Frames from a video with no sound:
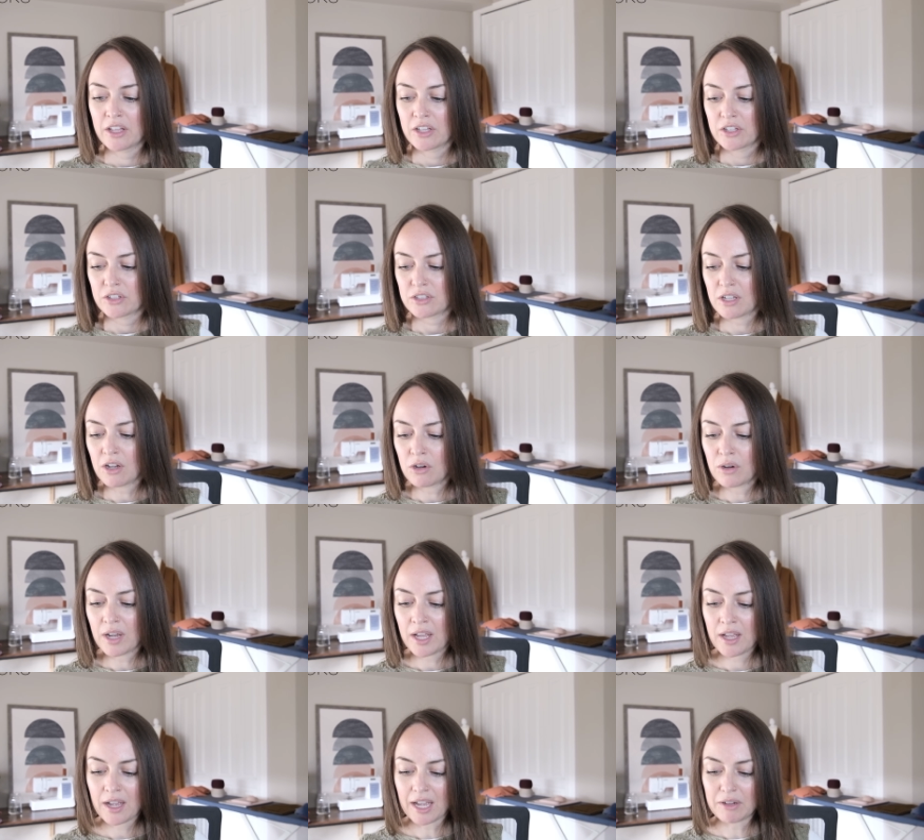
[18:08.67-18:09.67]
So
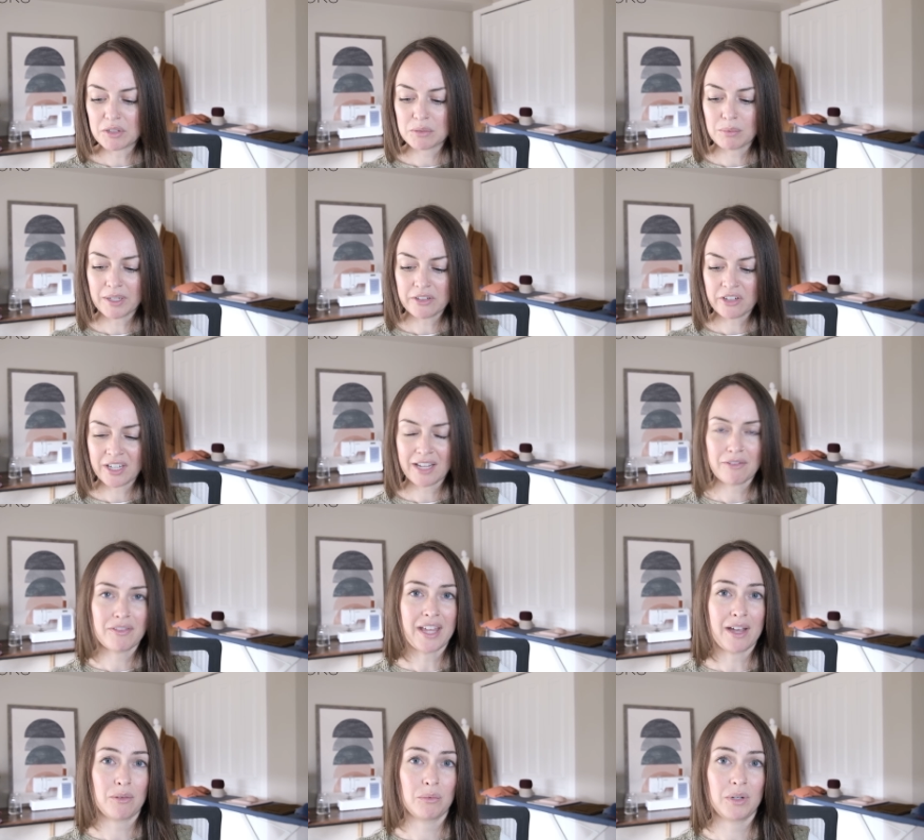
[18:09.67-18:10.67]
I was wondering if
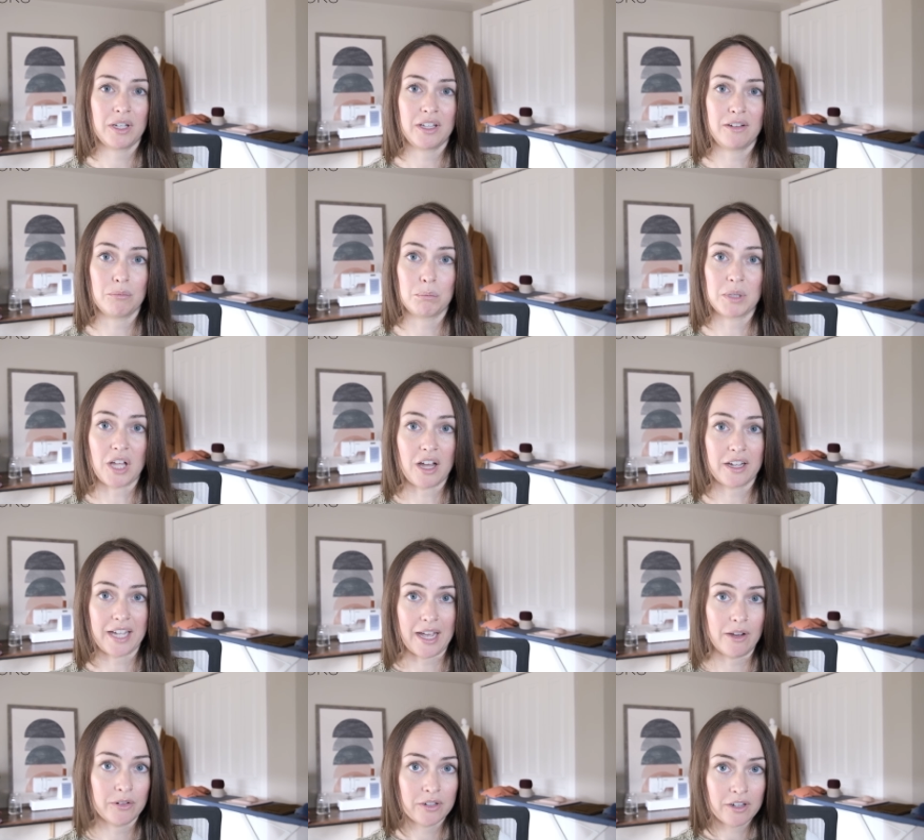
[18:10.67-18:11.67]
that would block
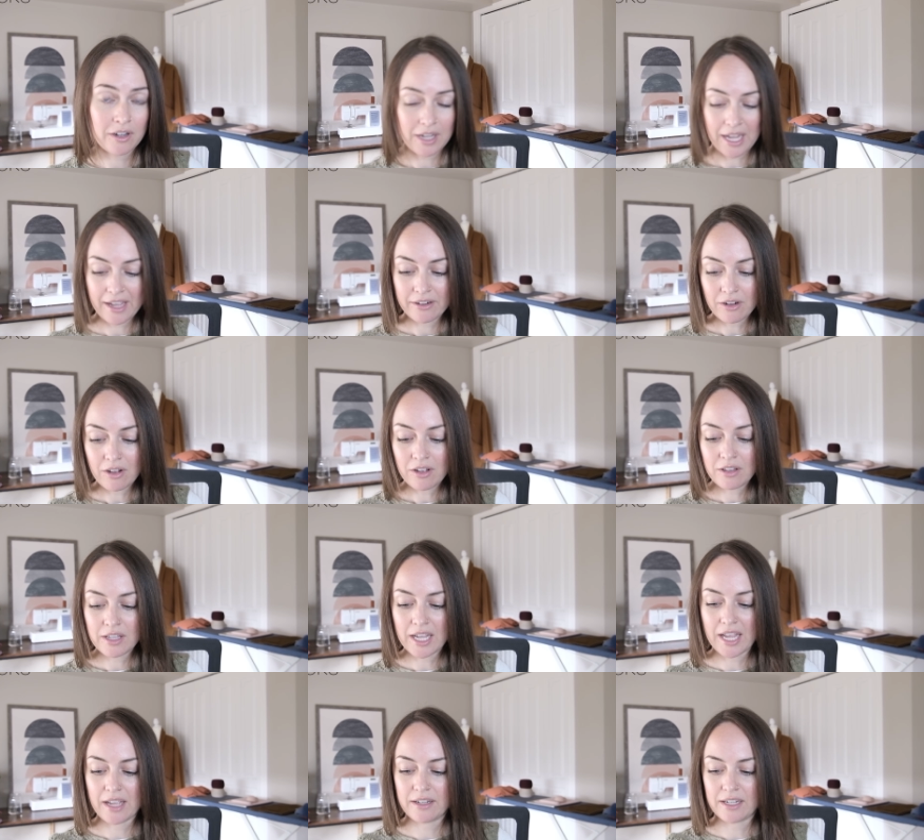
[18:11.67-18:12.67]
out or, at all,
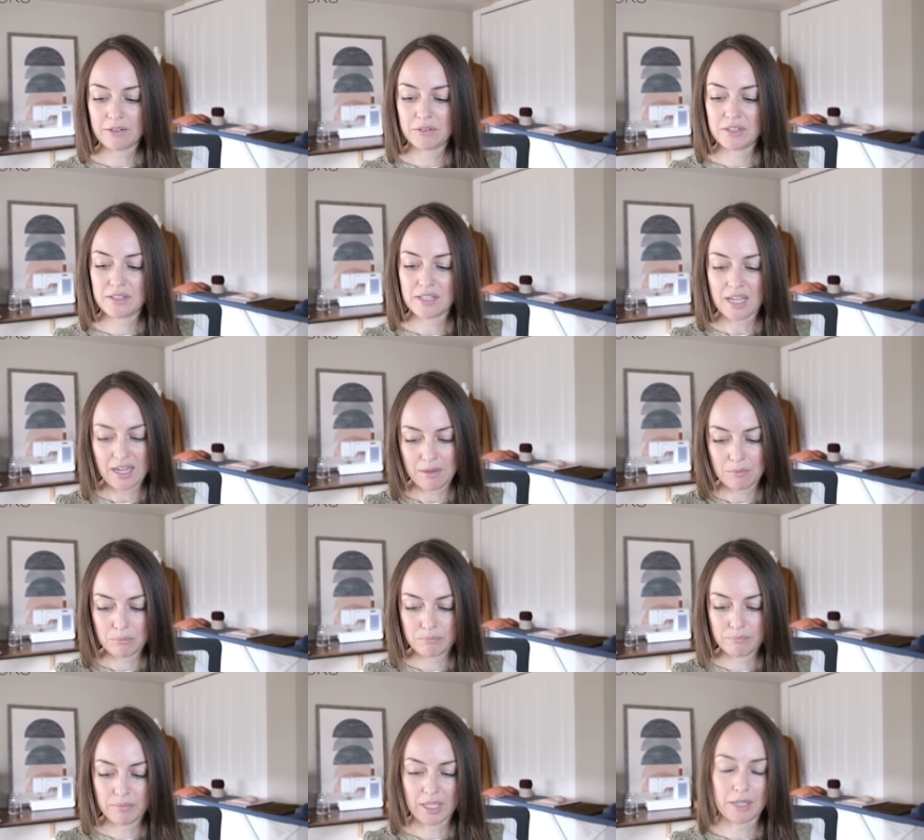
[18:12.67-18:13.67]
and I would say
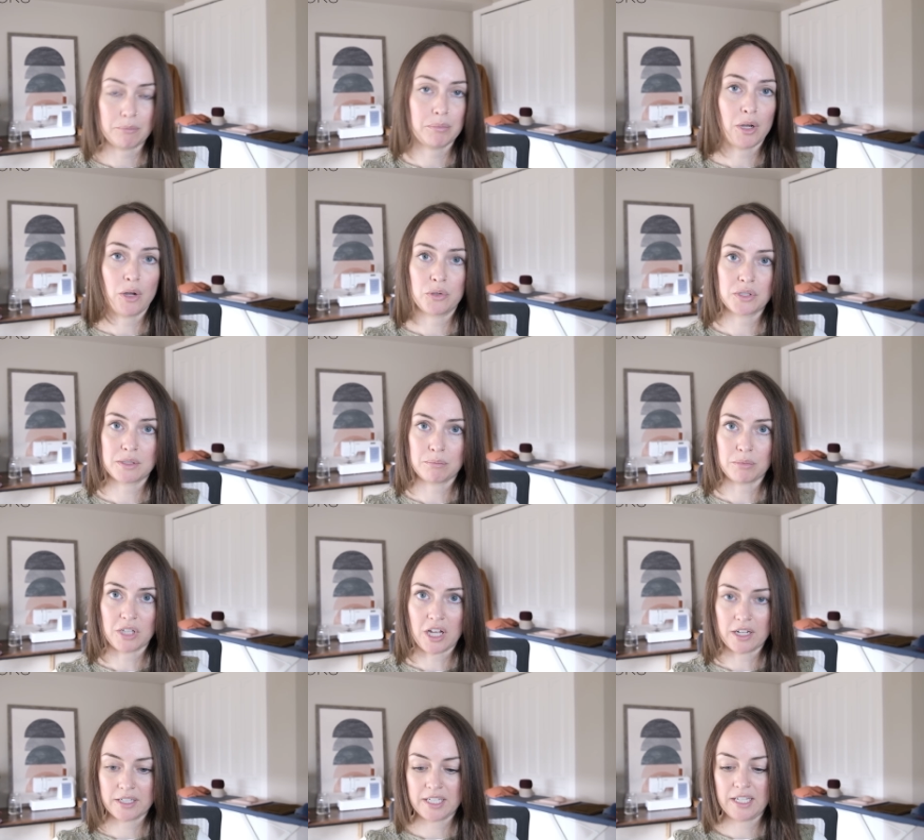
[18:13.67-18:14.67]
like post
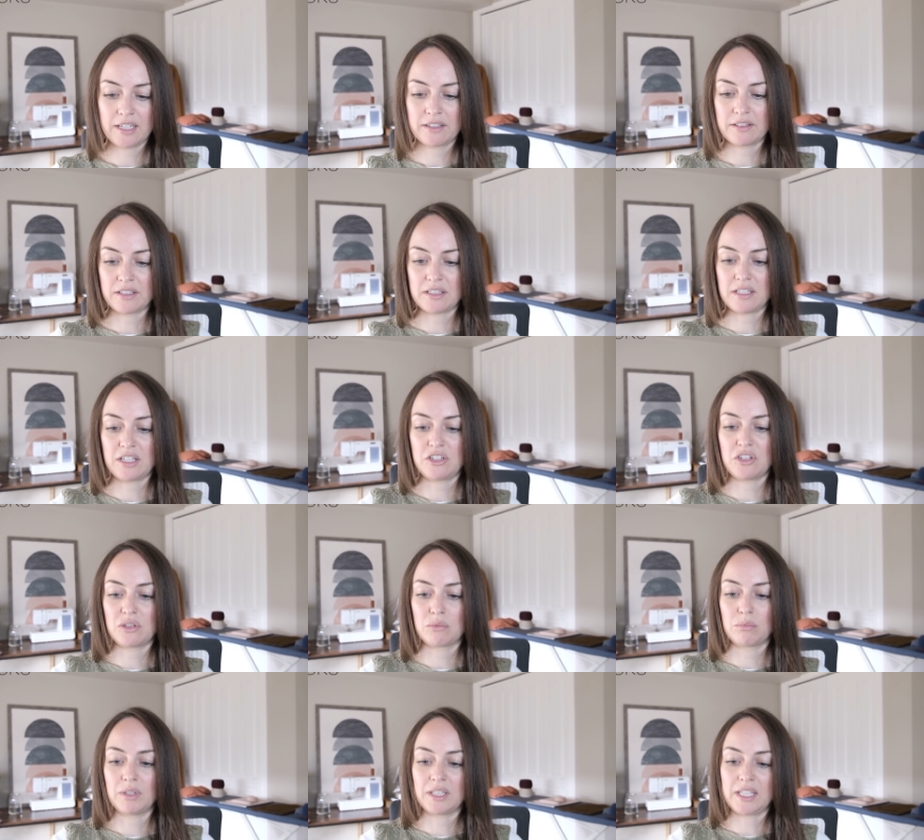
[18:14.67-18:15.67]
blocking the stitches
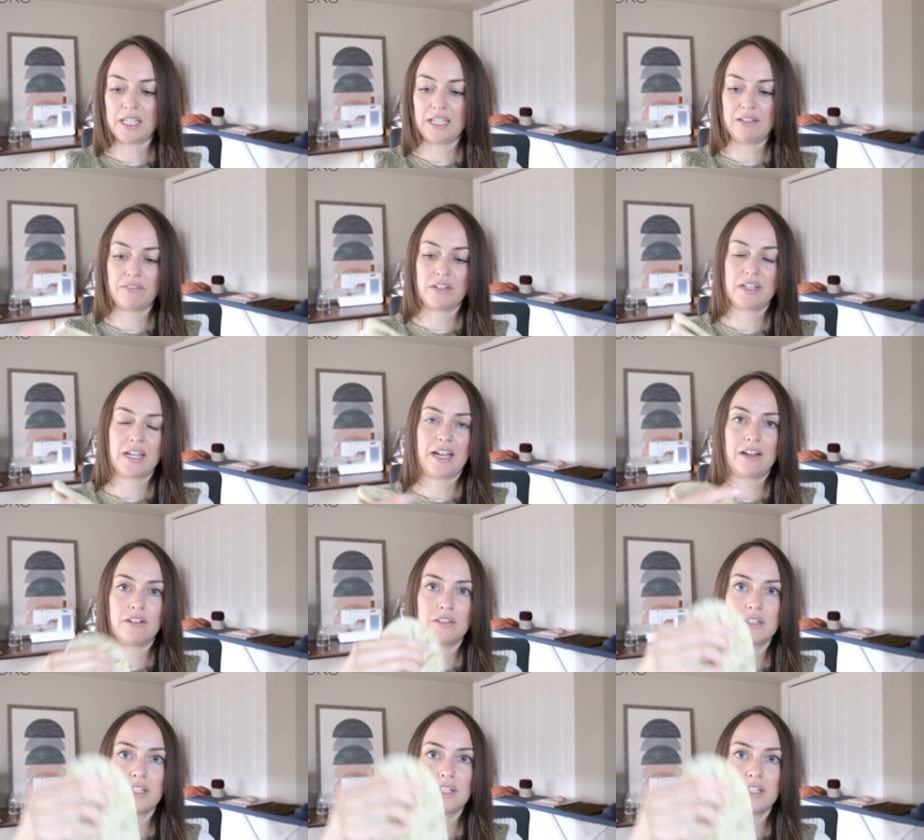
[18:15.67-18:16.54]
really evened out